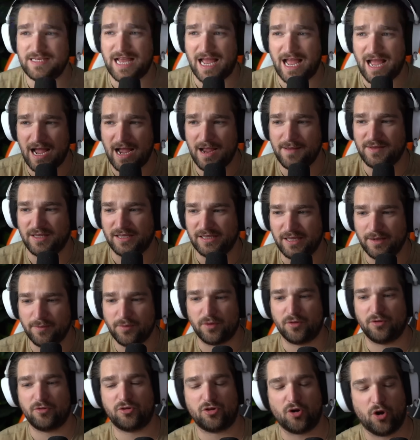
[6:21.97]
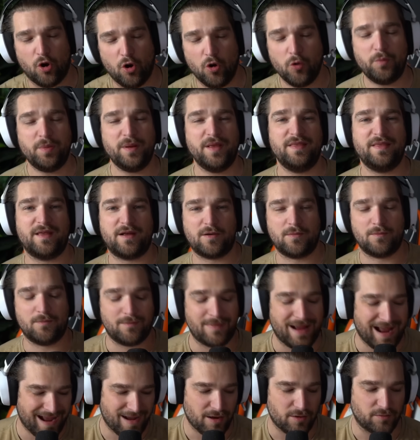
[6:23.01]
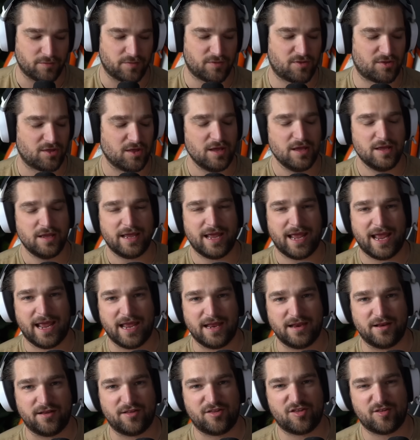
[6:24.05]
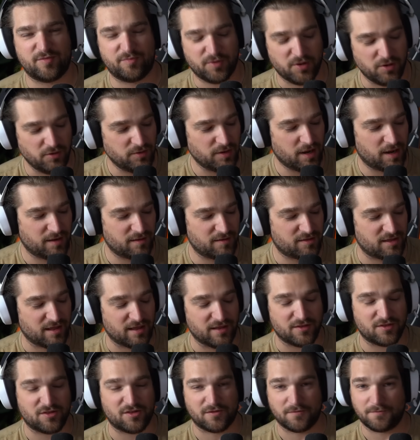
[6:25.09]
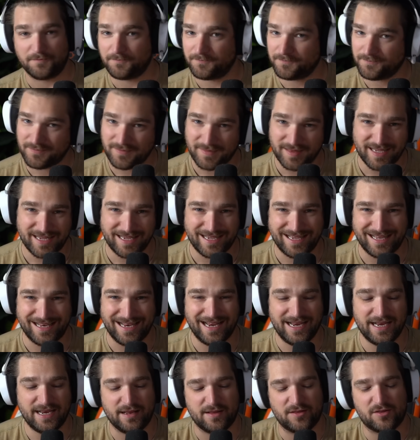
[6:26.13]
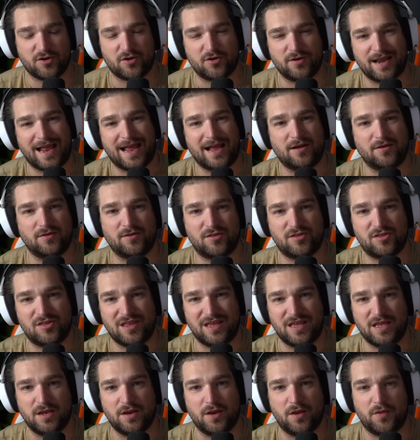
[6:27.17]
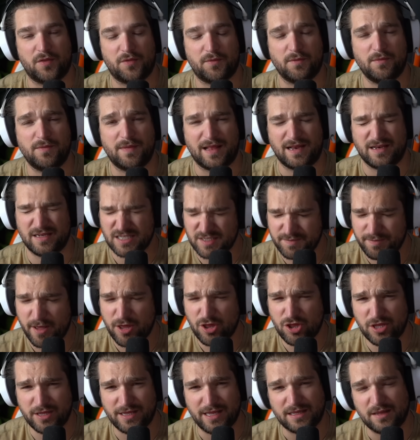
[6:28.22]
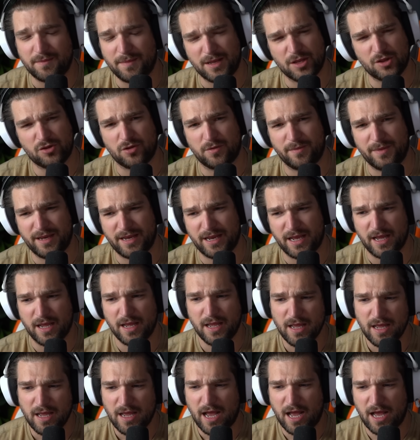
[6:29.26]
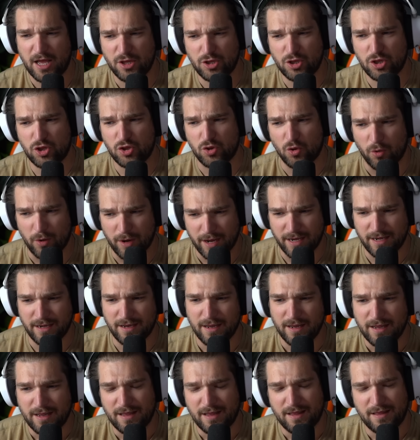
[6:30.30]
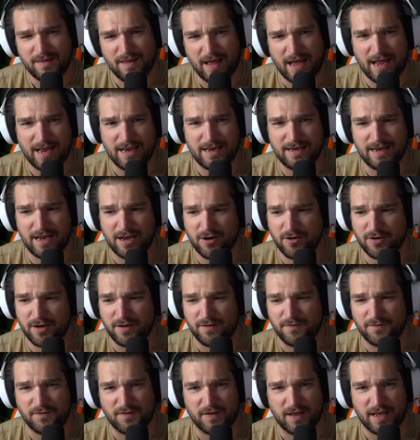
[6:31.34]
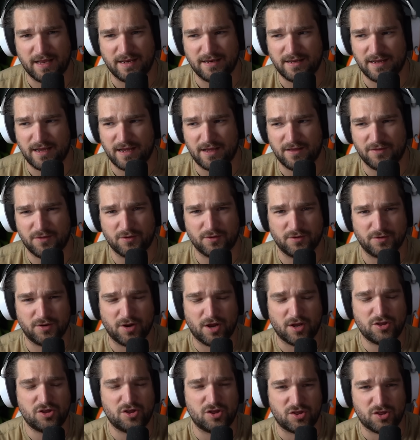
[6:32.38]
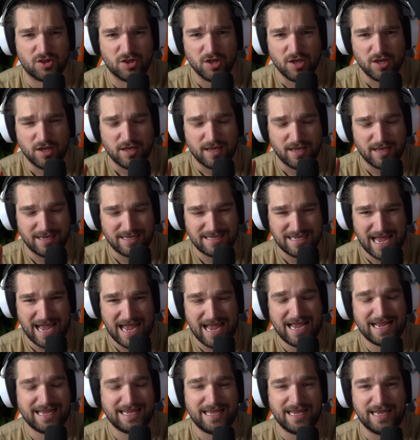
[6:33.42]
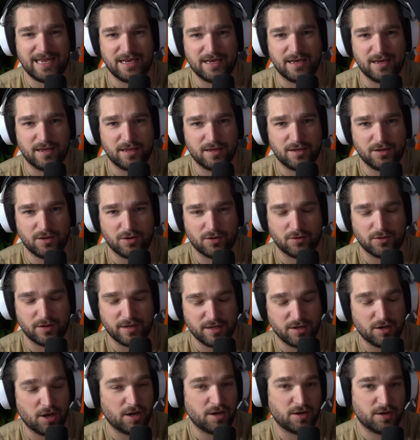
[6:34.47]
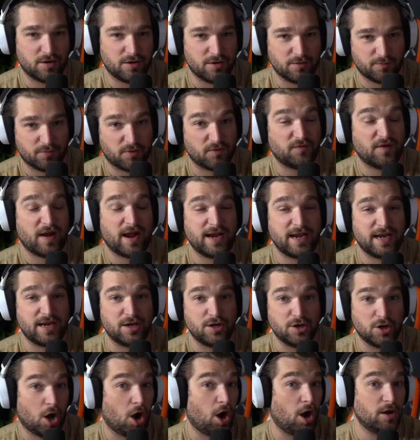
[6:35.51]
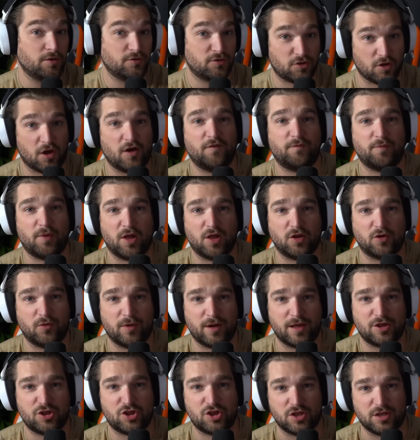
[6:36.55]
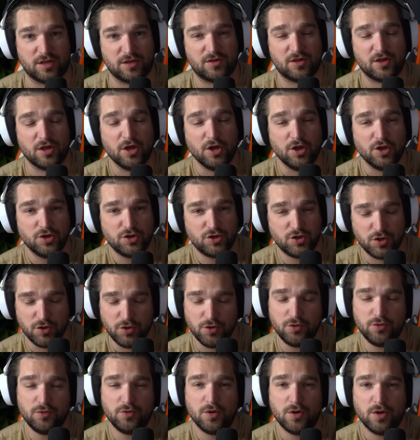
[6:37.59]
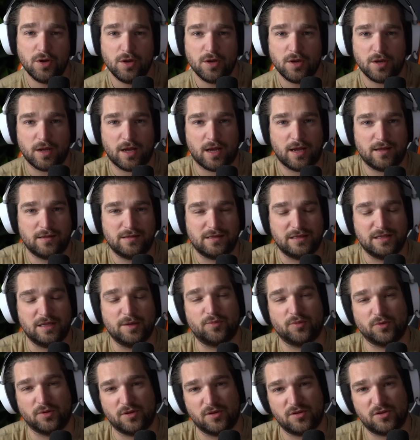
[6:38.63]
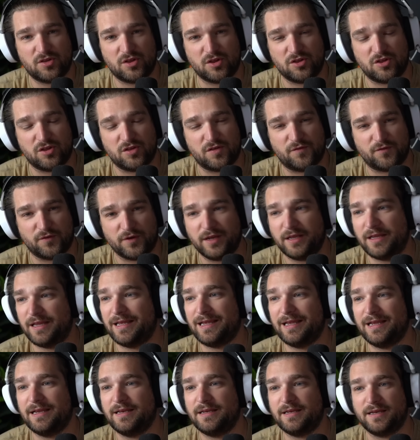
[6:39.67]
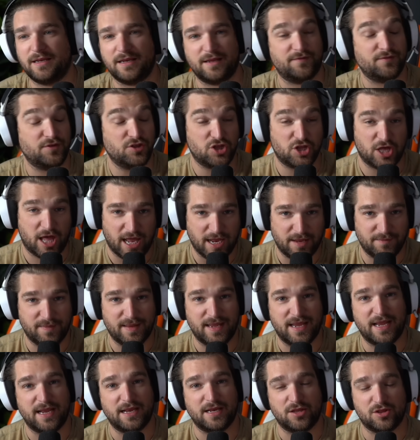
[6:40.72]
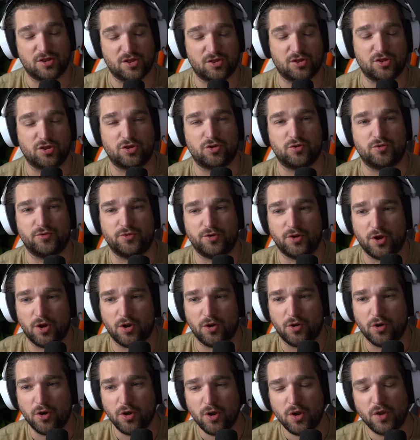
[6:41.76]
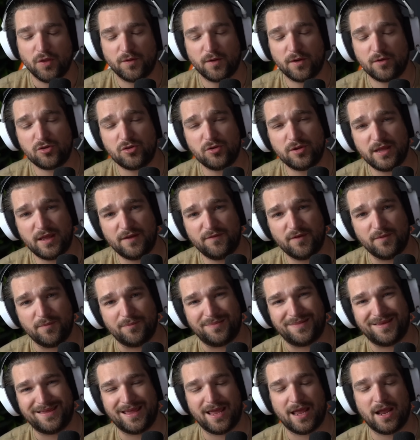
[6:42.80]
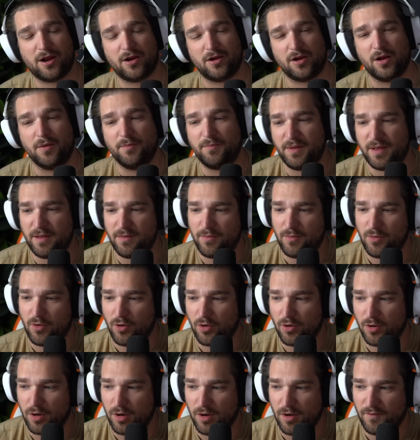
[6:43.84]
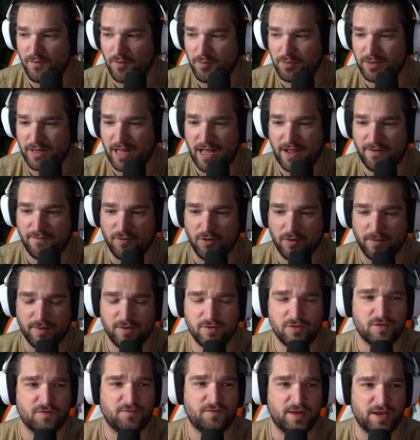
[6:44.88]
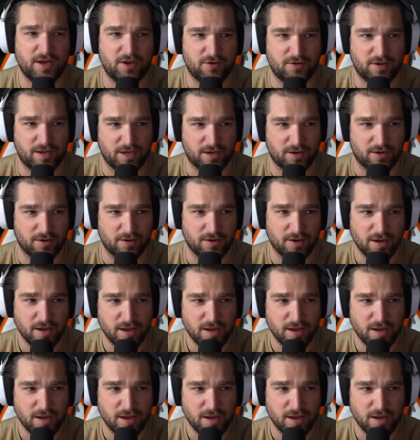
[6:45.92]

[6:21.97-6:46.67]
time the Liberals open their mouths and spew nonsense, Canadians are now seeing through that, especially that the mainstream media has joined that narrative. And they're not just attacking, you know, and providing non-softball questions to the Liberals, such as Freeland and even Jagmeet and Justin Trudeau. They're also giving Pierre a bit more of a platform. Here's a video here